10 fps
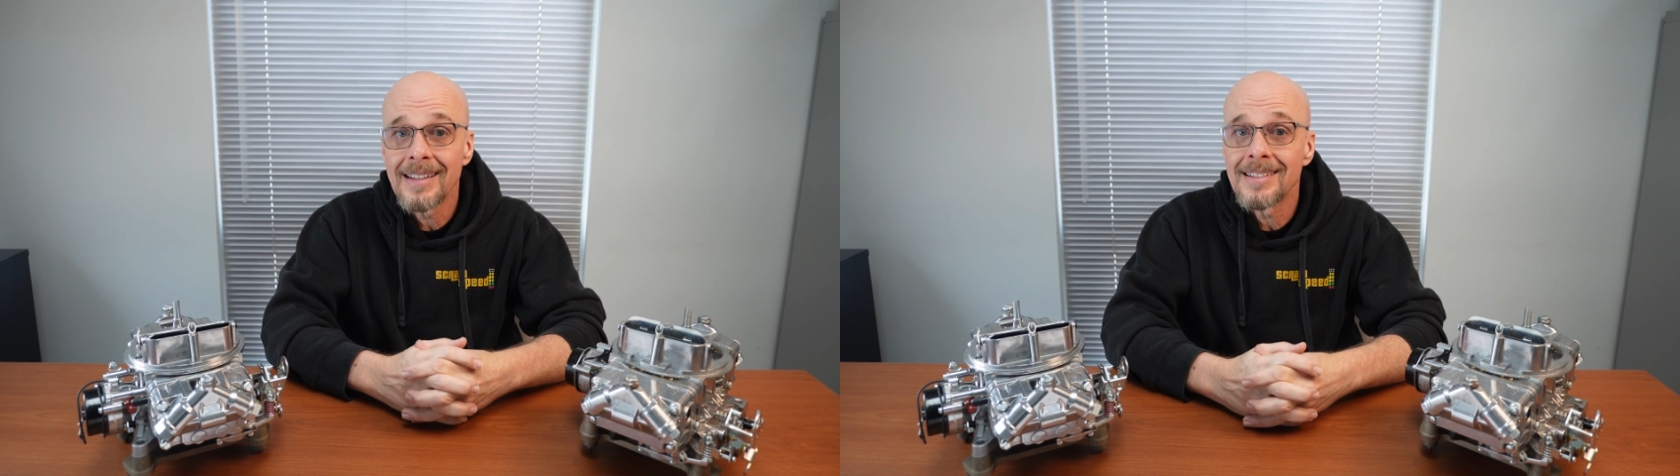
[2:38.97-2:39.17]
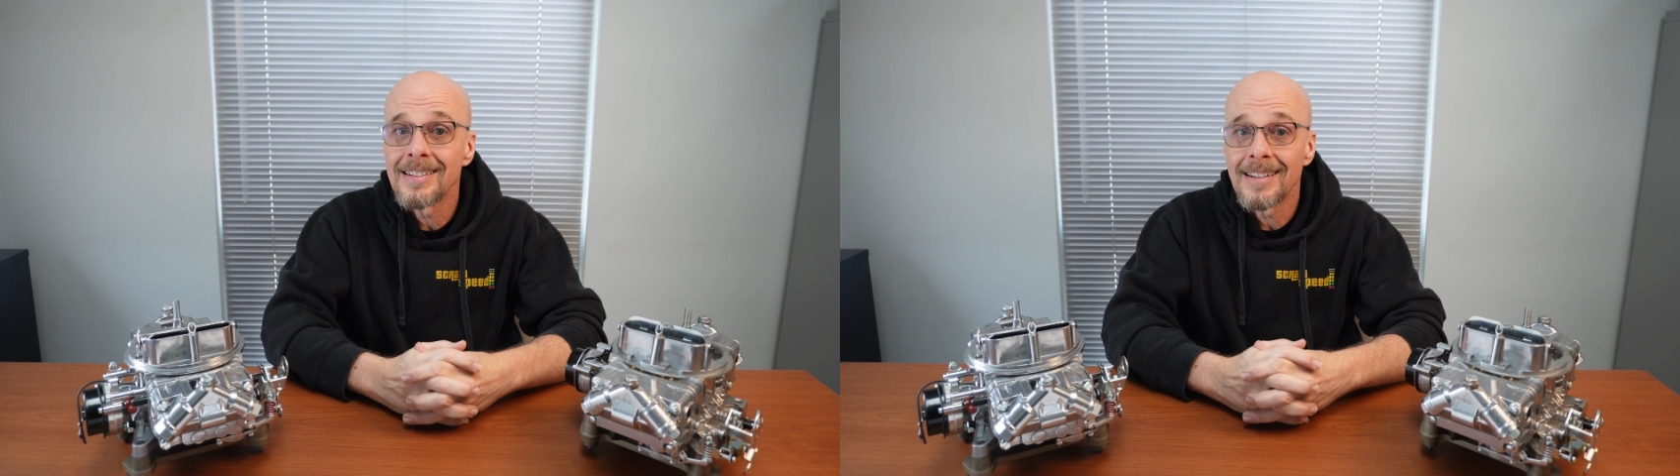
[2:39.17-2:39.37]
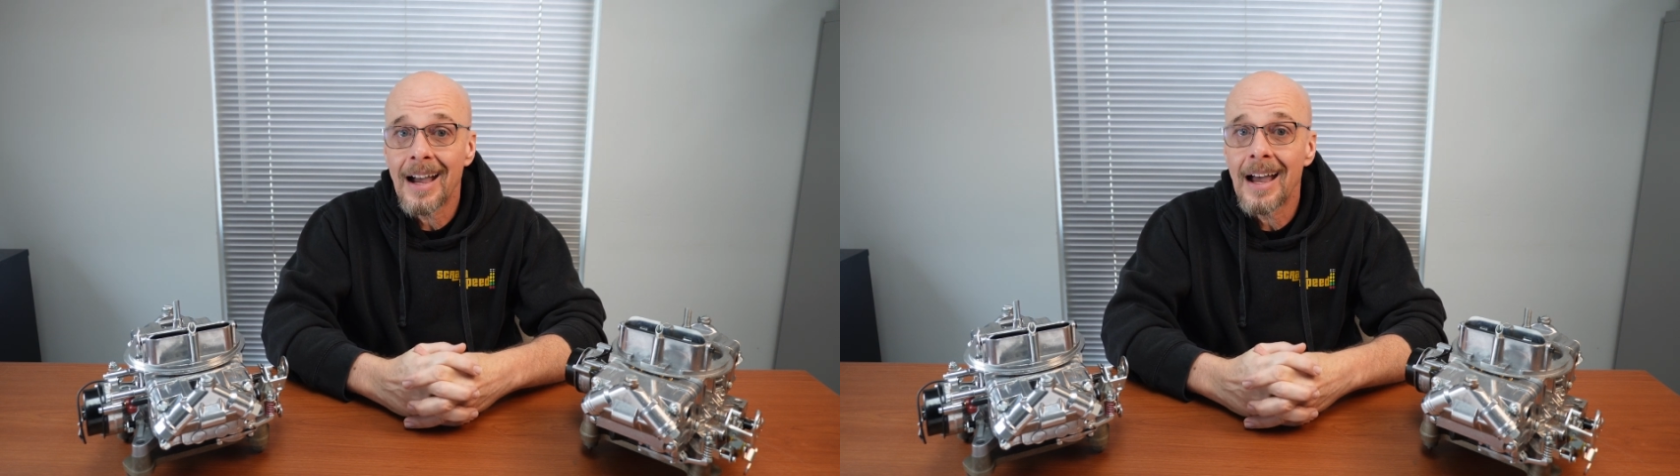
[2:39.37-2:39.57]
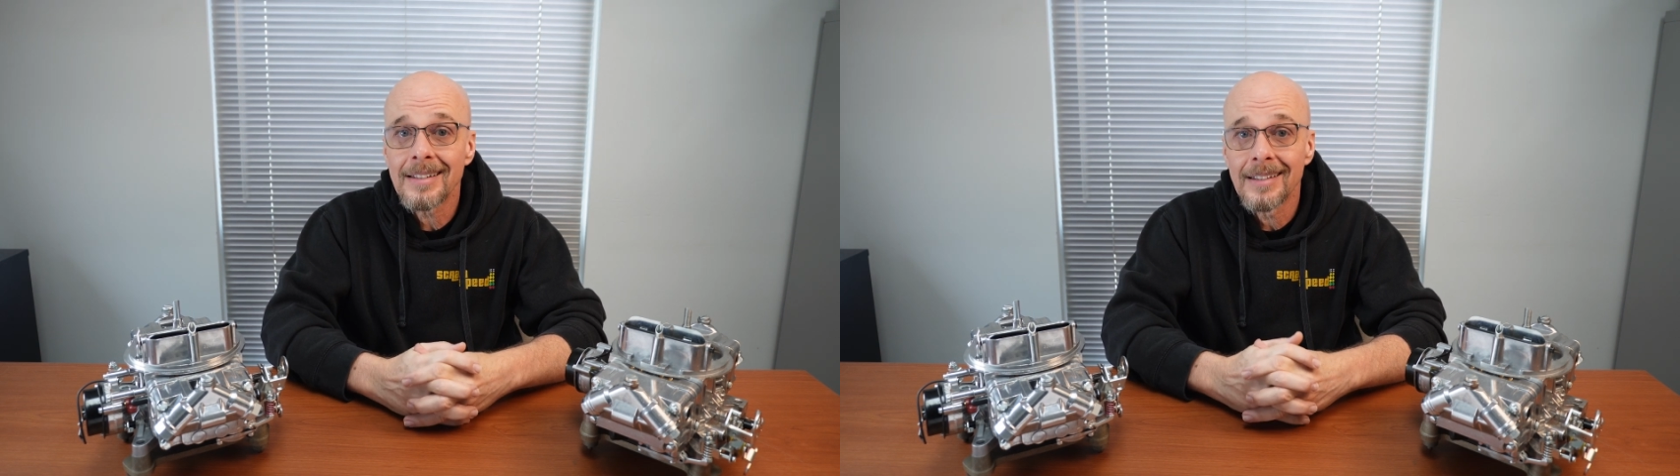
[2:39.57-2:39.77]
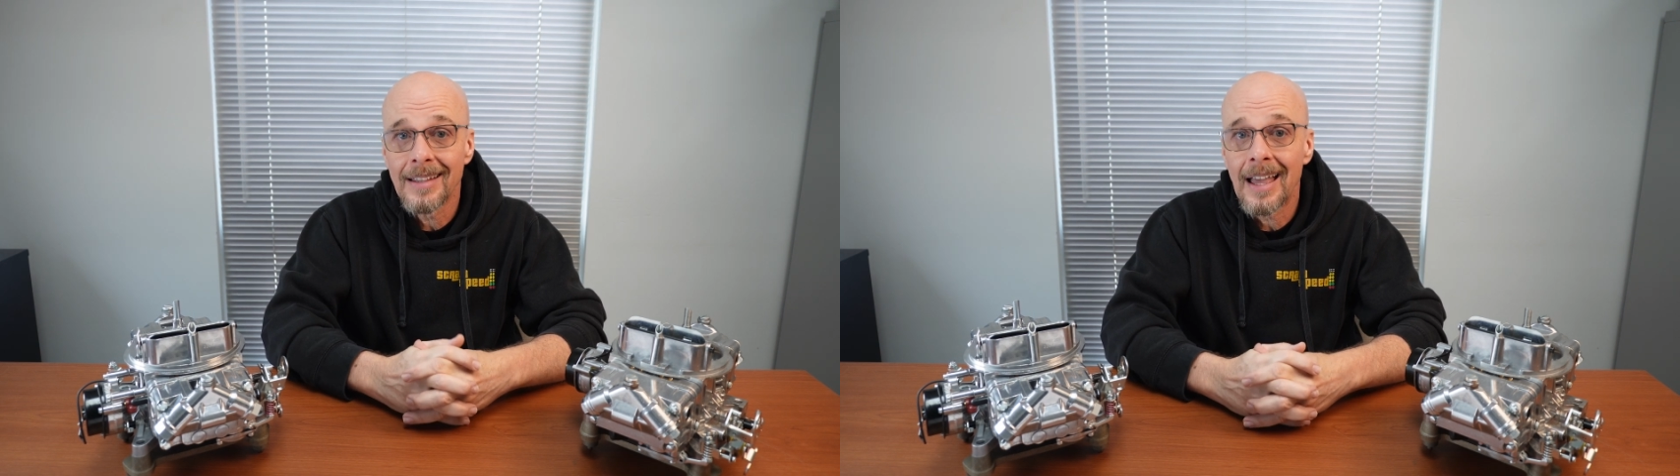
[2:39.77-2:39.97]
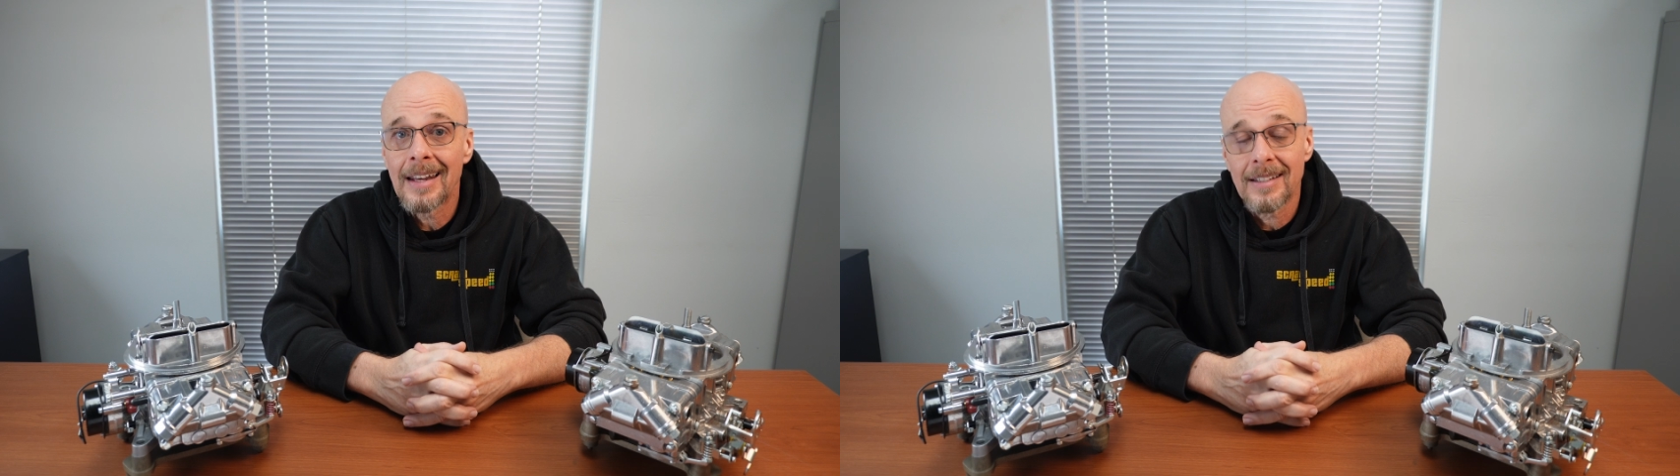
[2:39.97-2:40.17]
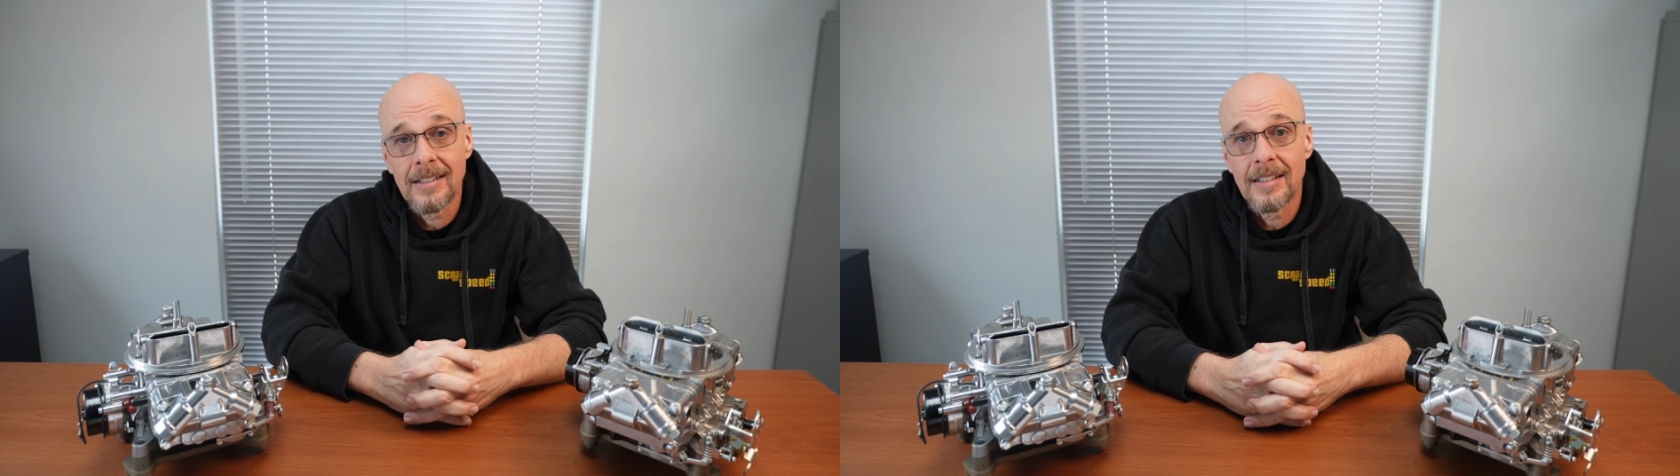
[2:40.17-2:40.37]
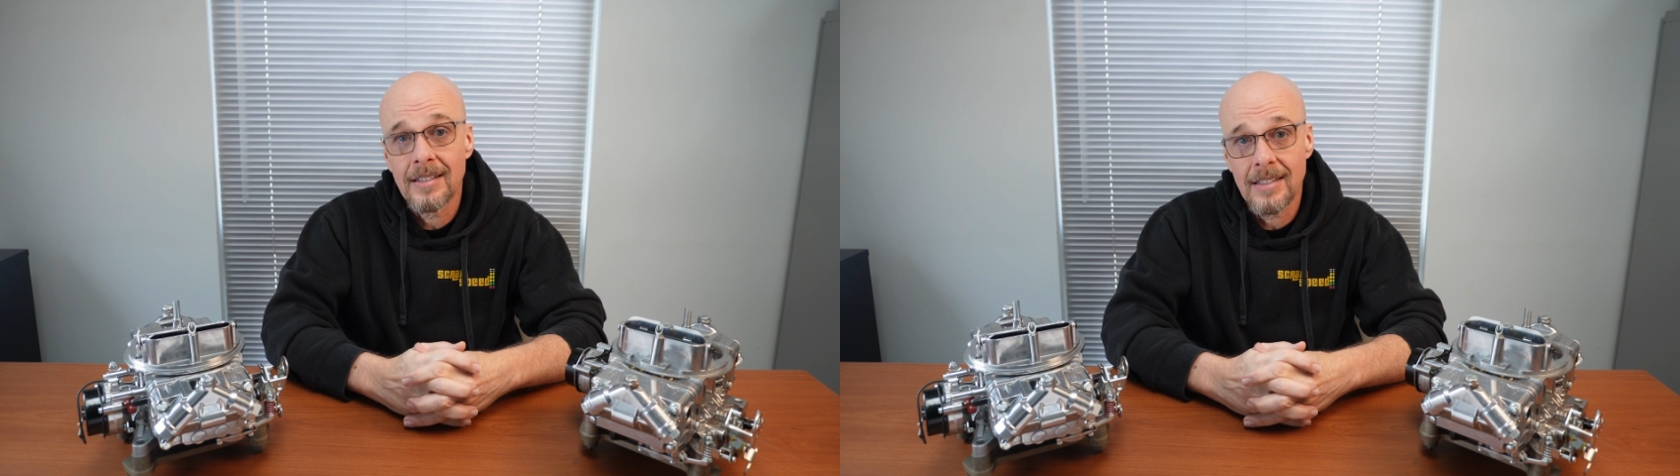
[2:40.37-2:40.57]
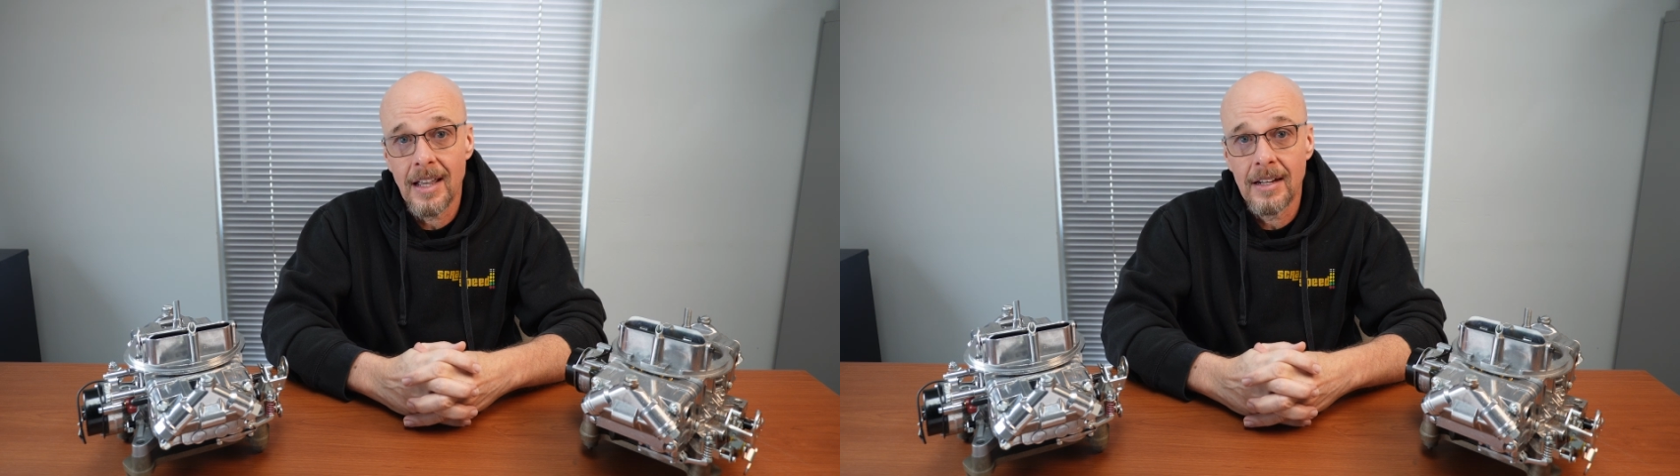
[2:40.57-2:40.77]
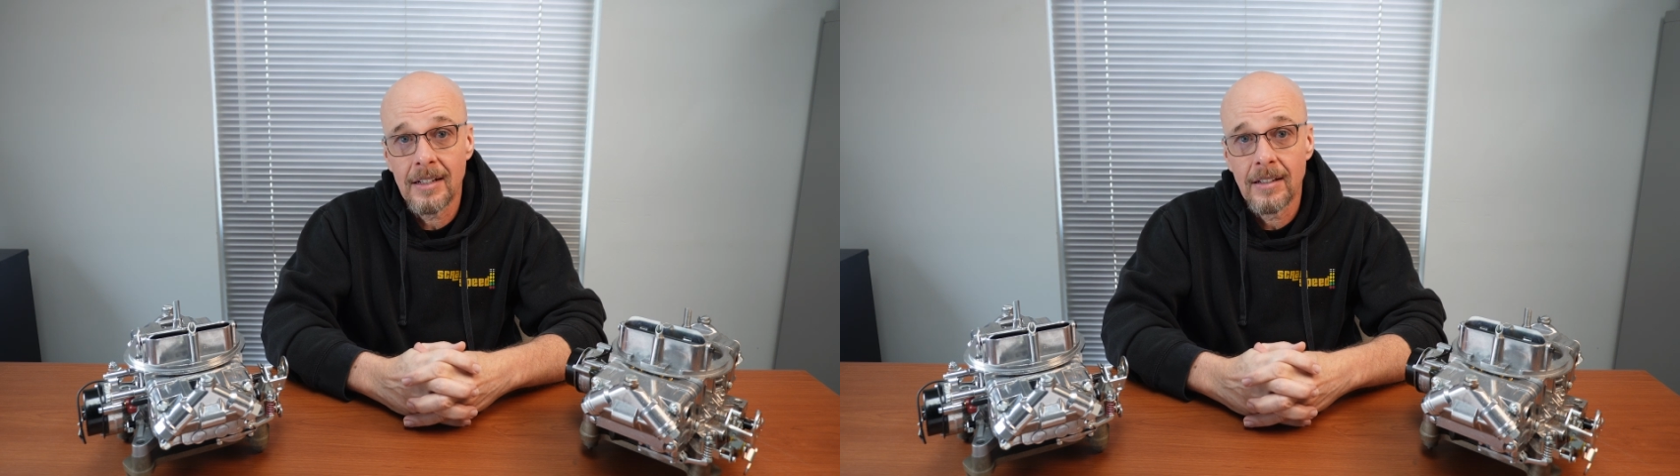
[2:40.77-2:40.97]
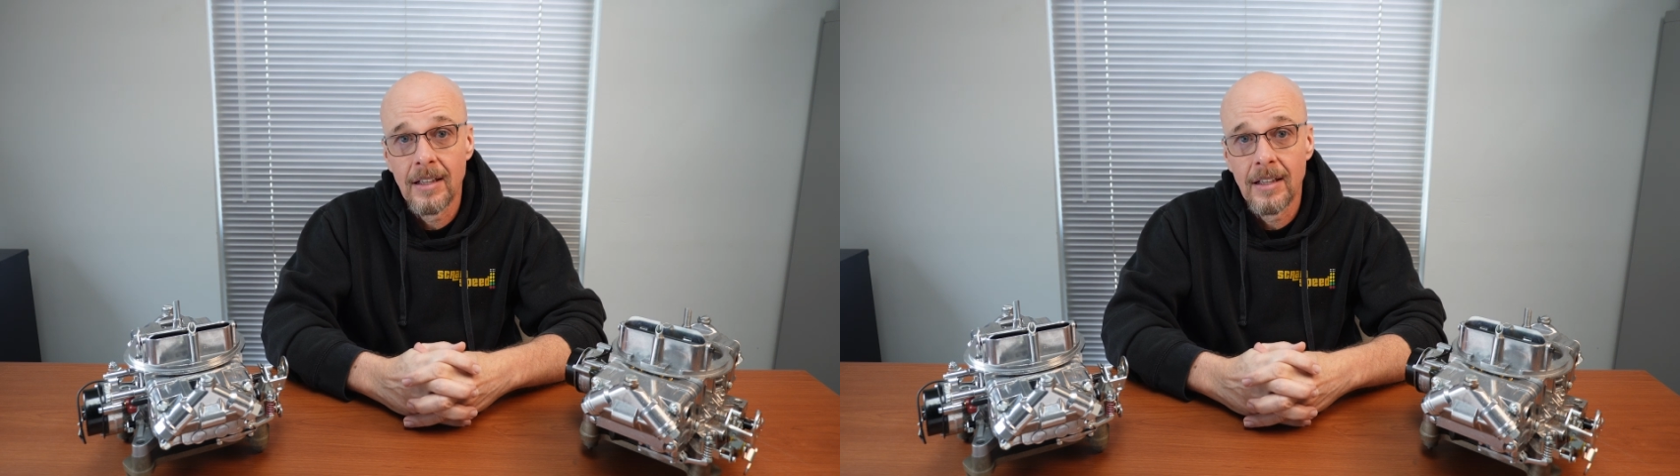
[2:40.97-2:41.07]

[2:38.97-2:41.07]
is not that exciting.